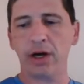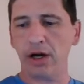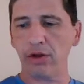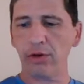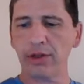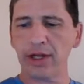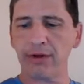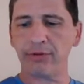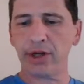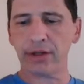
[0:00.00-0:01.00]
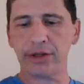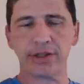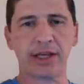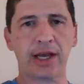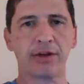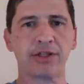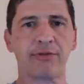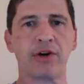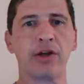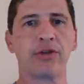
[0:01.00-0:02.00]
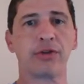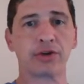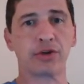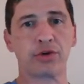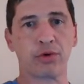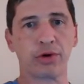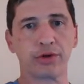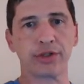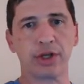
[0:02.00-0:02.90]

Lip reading: The only thing I've done on this account is I've gone through the tutorials.